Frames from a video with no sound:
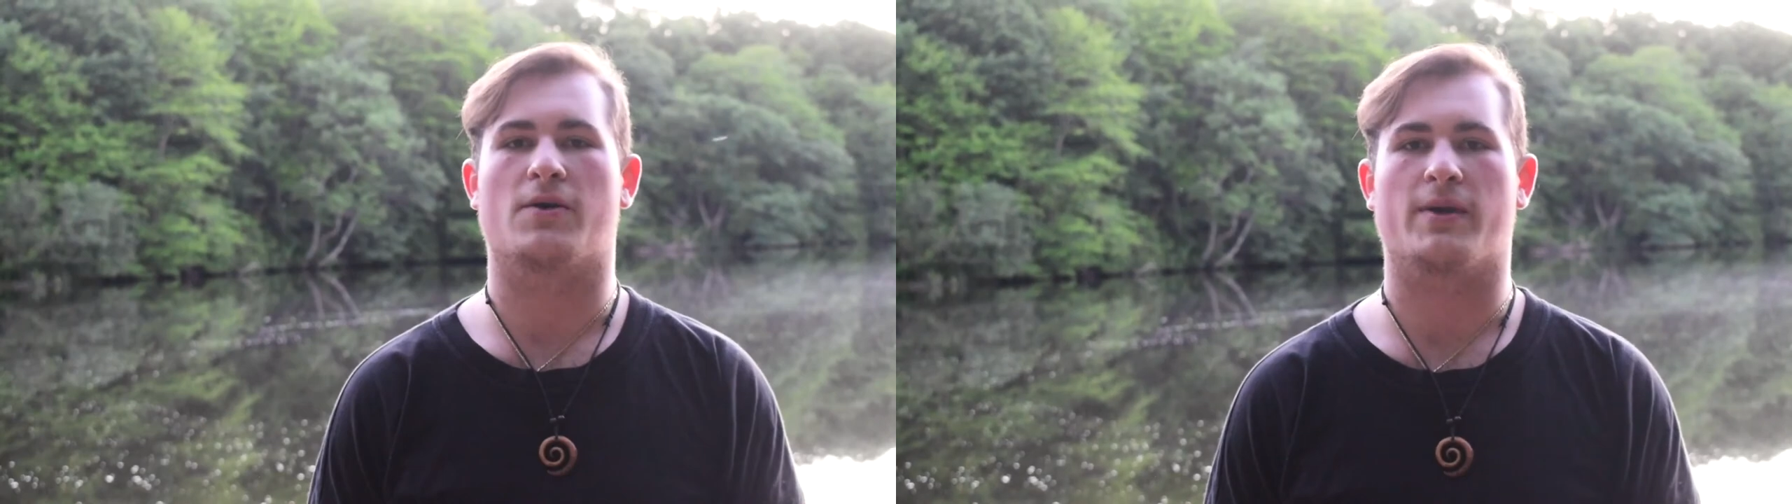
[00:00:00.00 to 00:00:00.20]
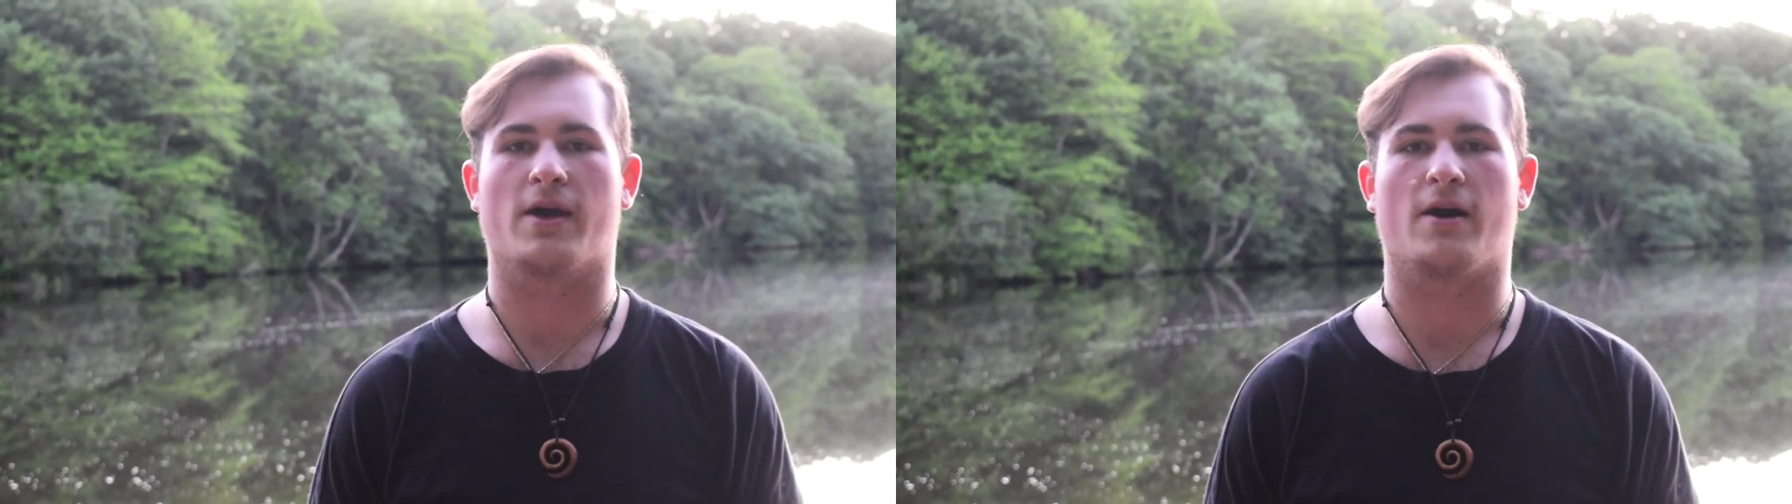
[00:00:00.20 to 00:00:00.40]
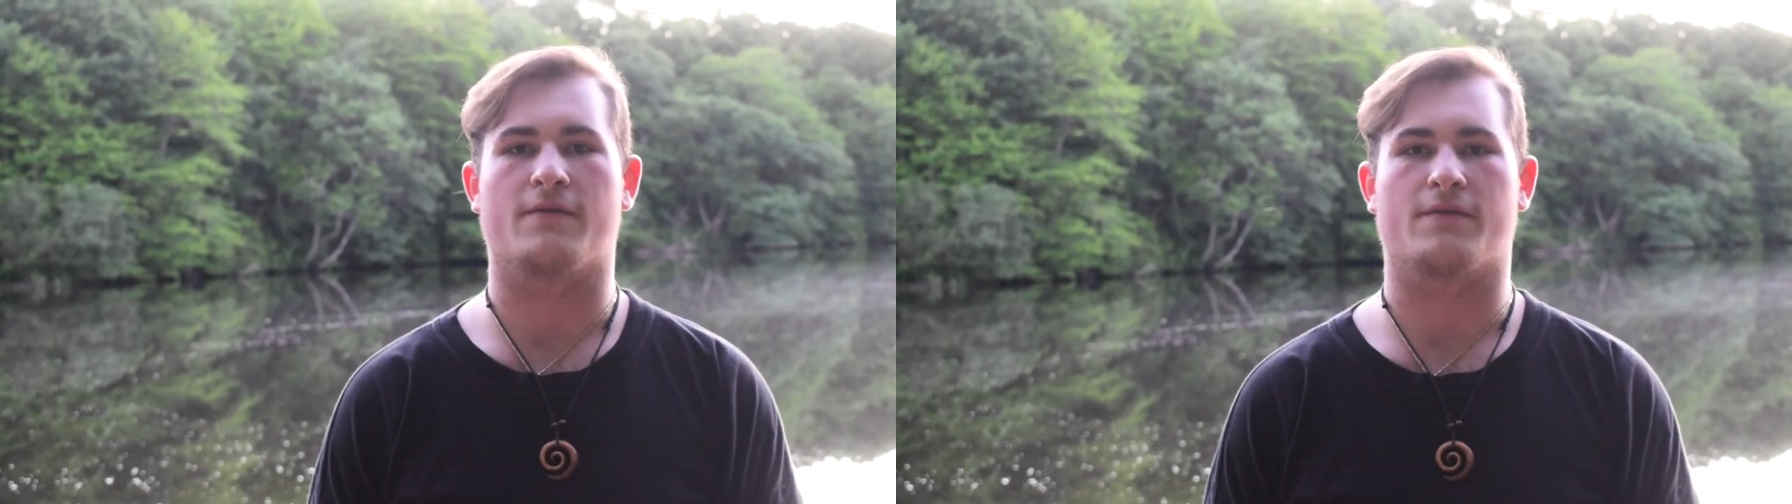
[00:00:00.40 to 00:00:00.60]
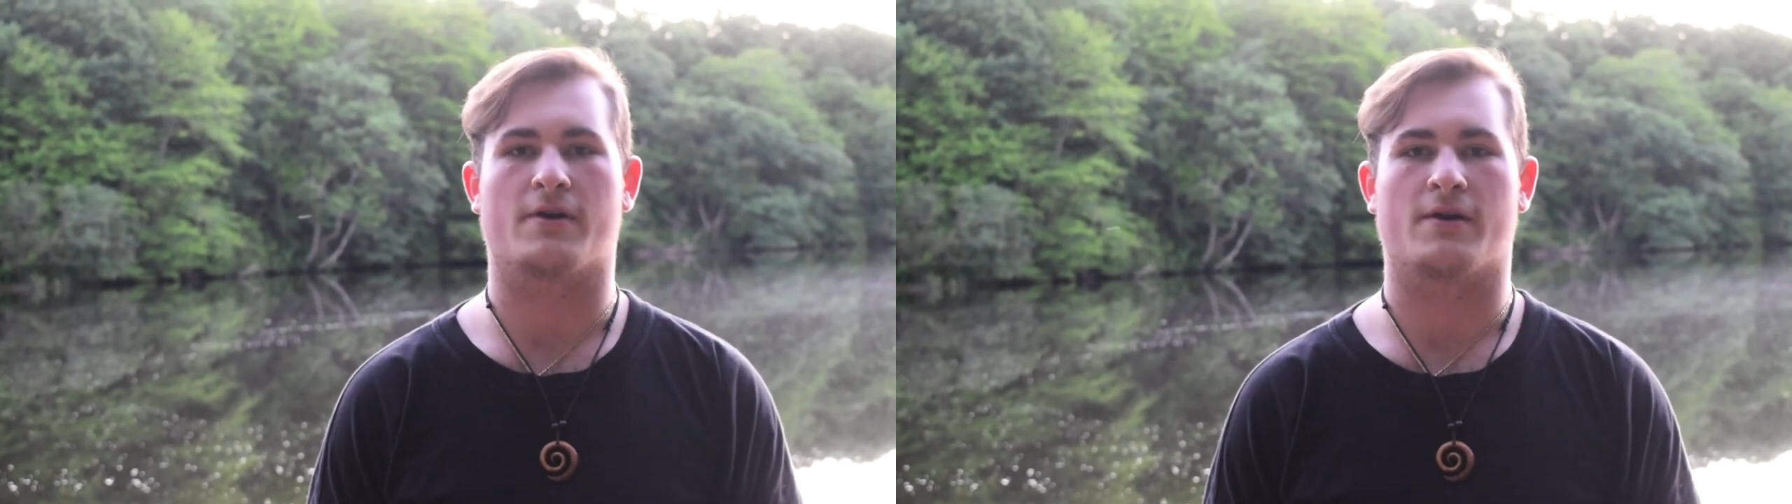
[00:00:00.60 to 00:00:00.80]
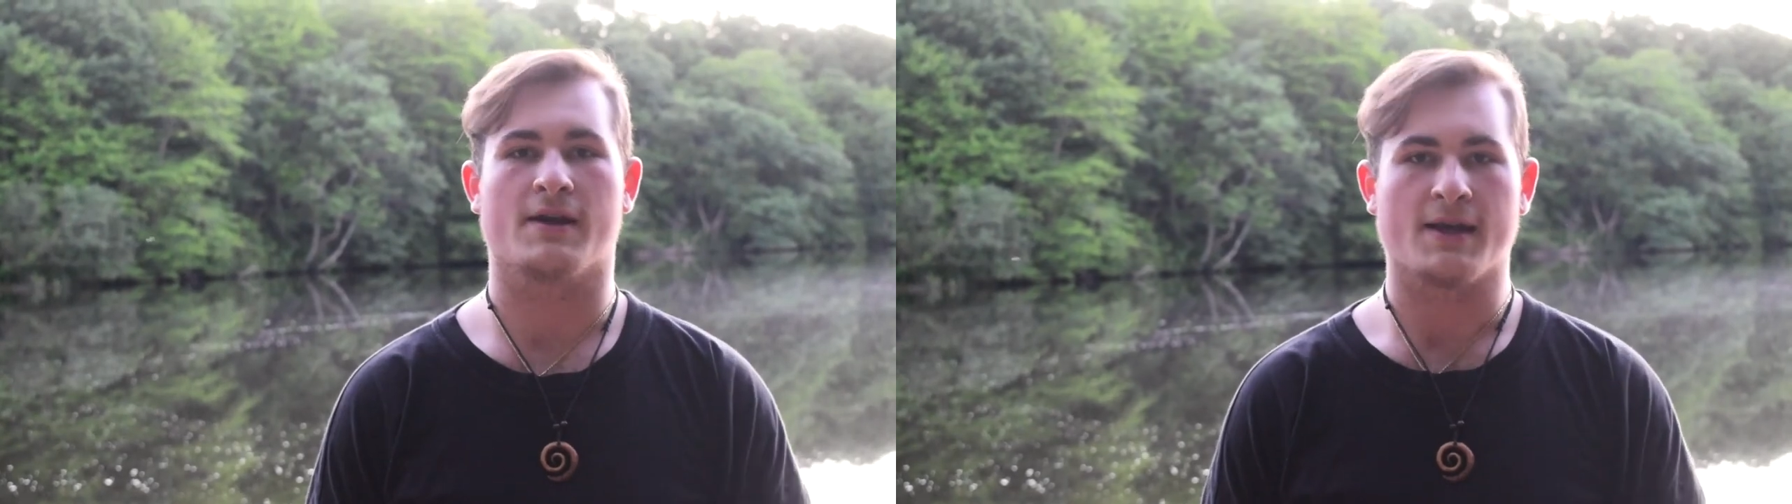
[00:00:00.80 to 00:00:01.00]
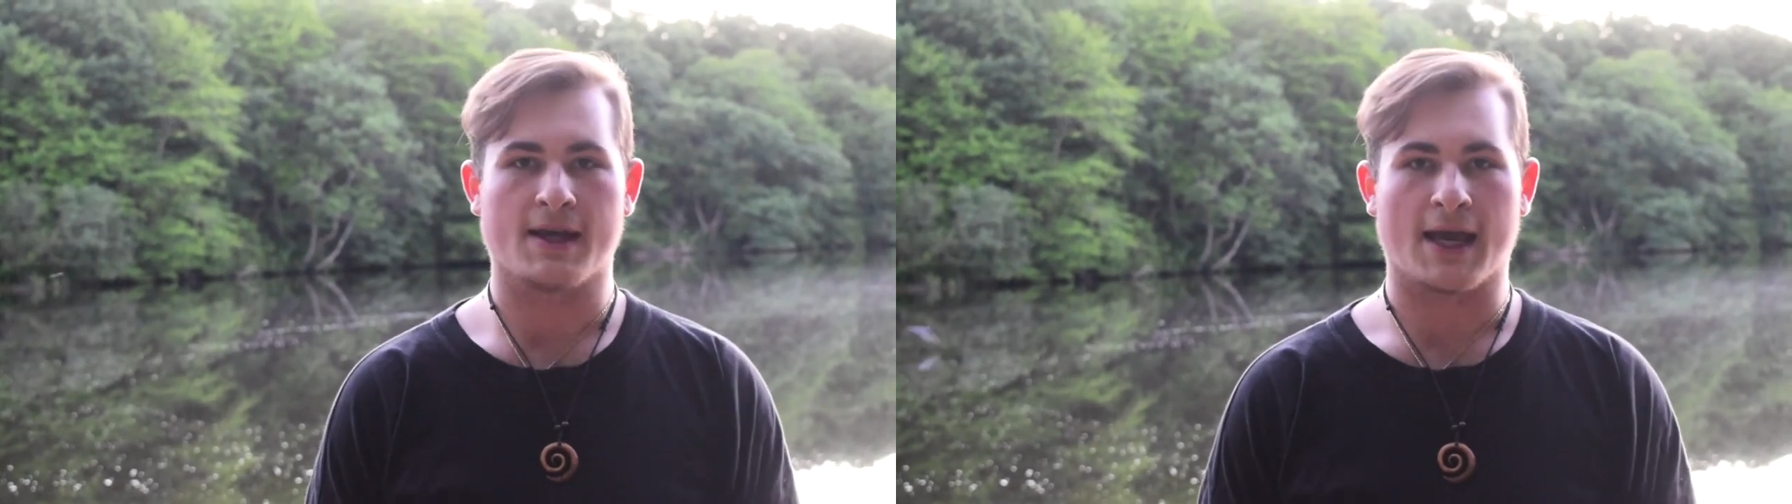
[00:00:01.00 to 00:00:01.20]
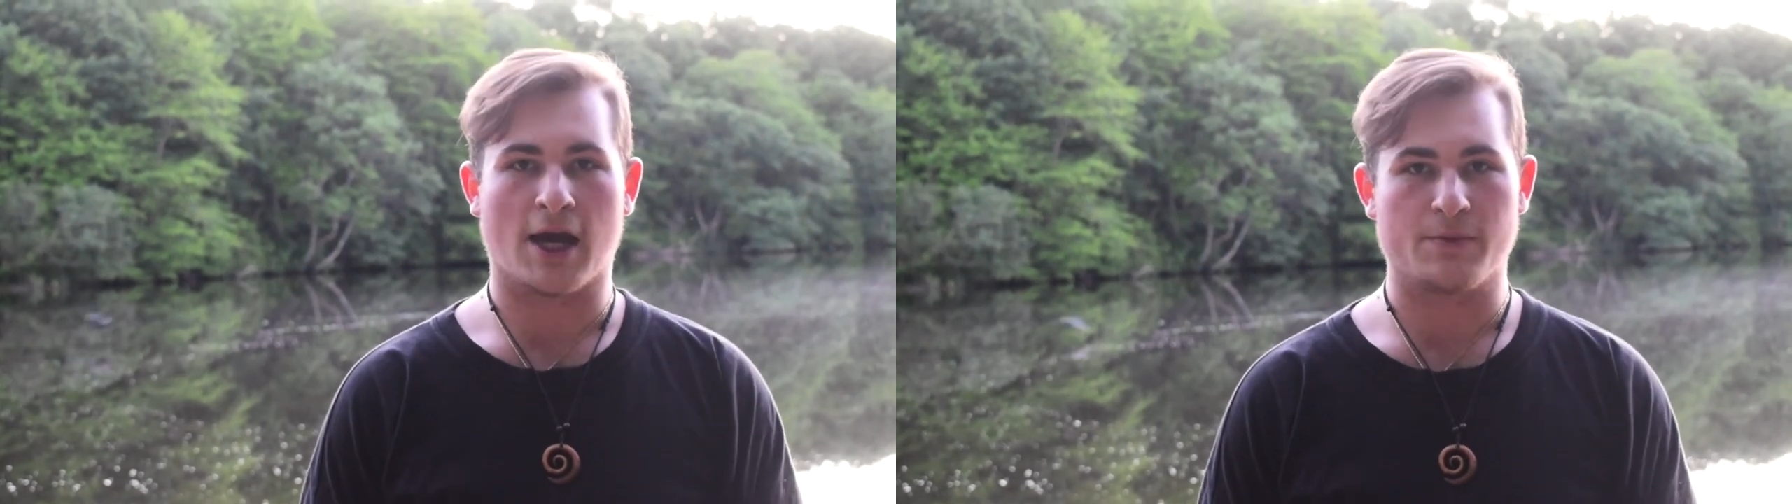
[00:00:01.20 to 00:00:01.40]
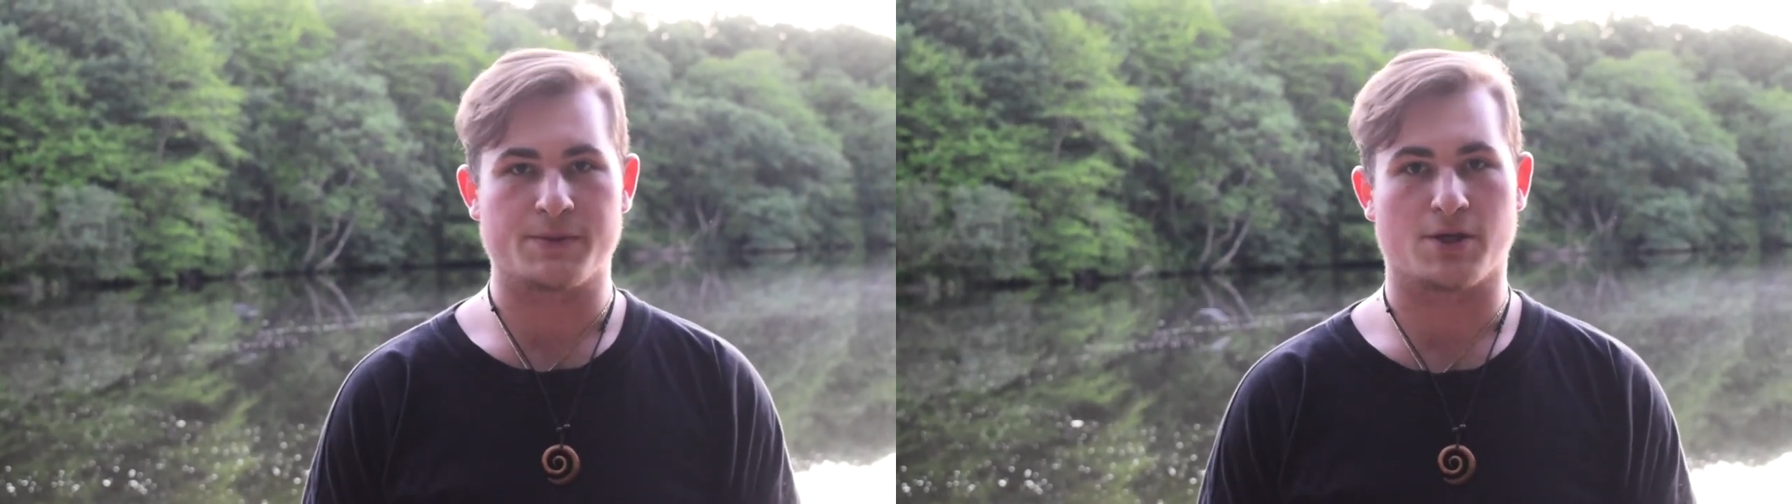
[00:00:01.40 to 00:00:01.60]
that we offer
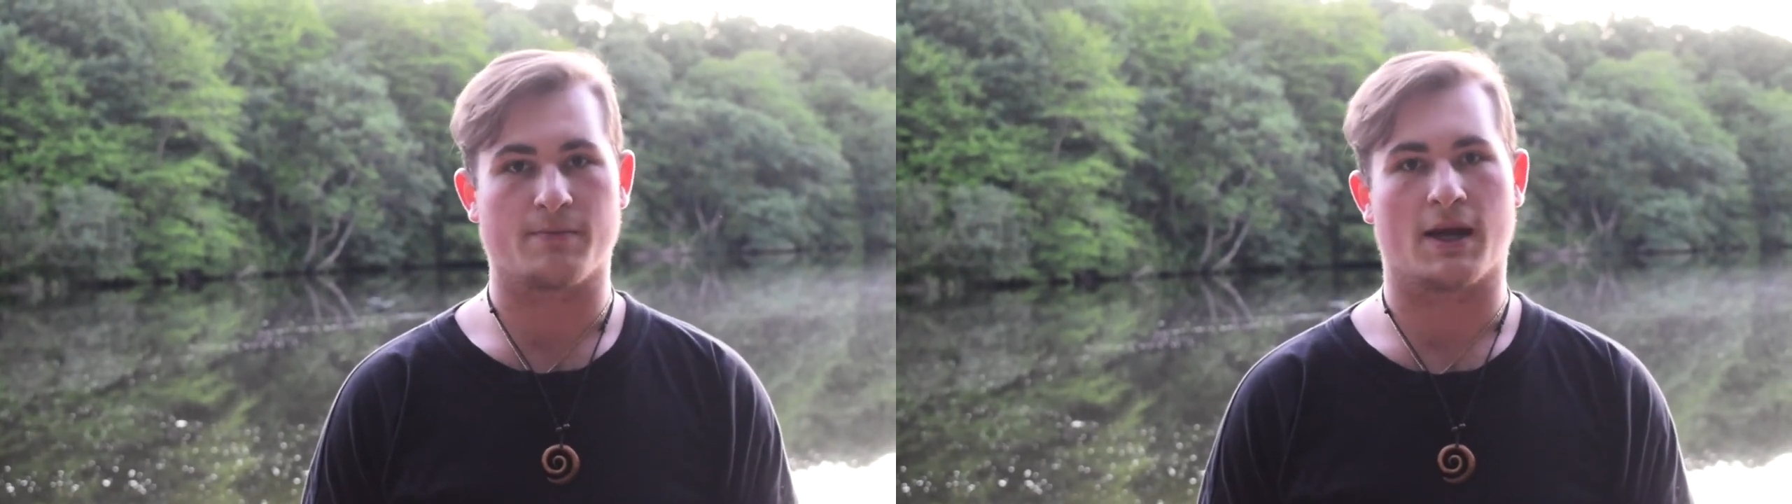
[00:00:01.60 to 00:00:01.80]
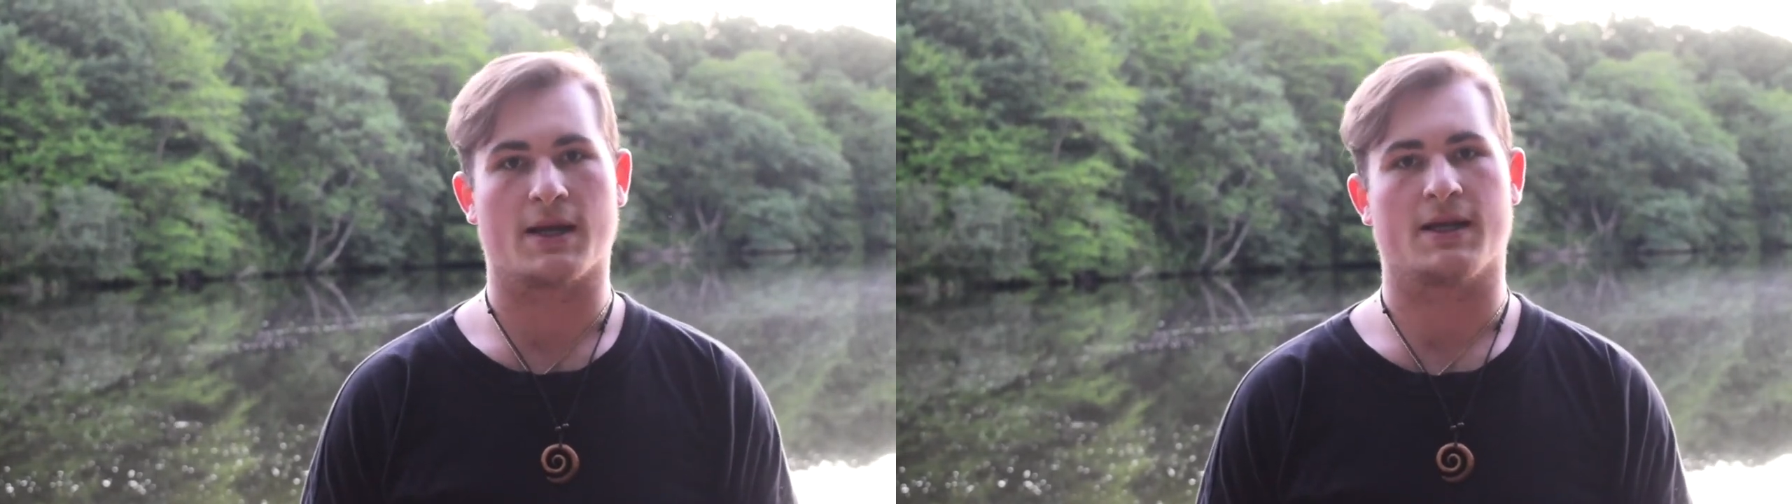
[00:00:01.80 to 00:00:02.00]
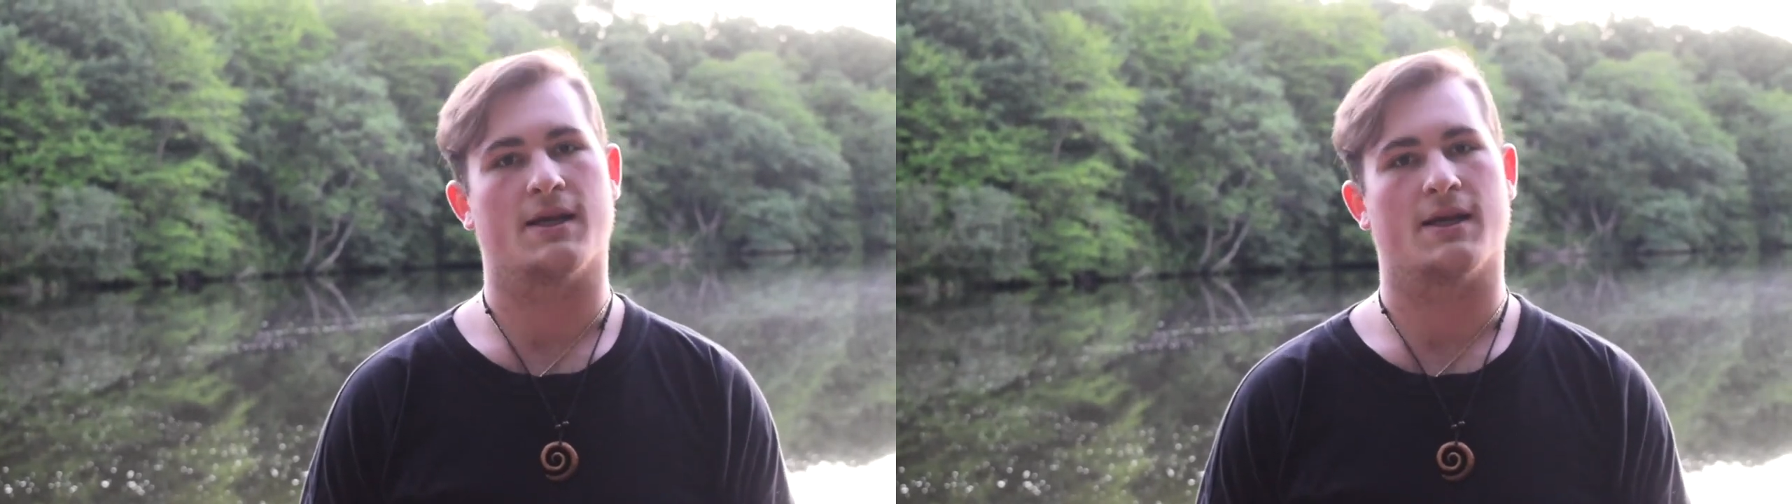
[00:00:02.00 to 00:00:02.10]
helps your body